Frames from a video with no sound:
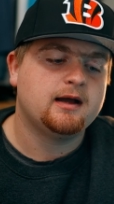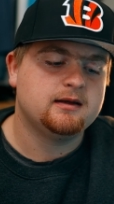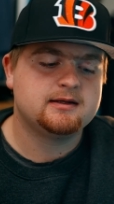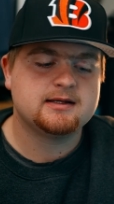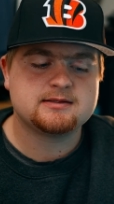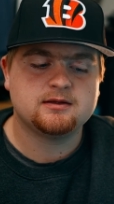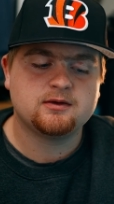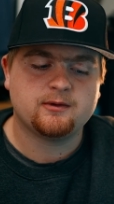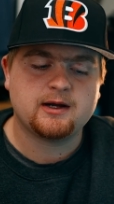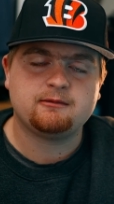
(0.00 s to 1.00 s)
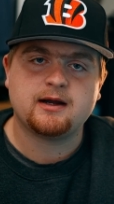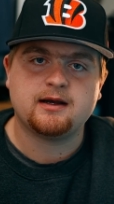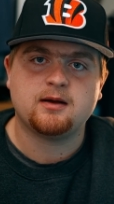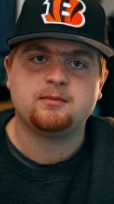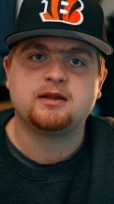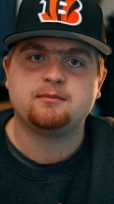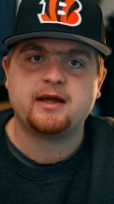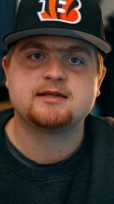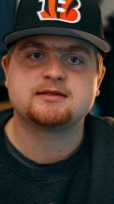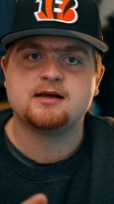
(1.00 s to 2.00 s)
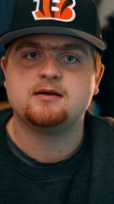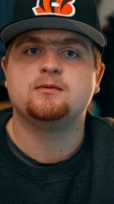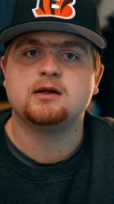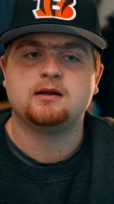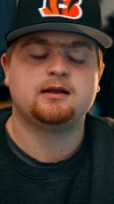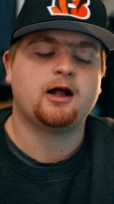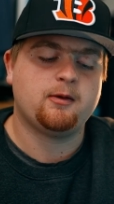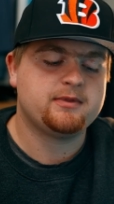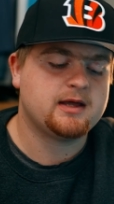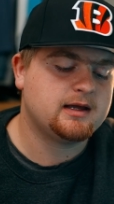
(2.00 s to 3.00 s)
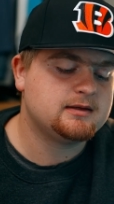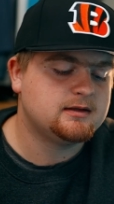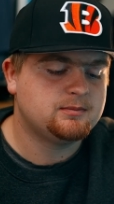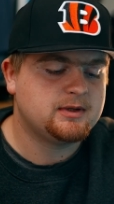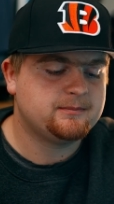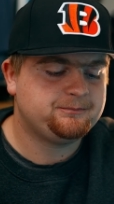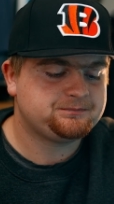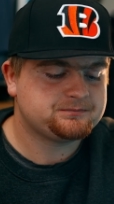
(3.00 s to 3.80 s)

It doesn't look great right now, but the masking will help that in a little bit.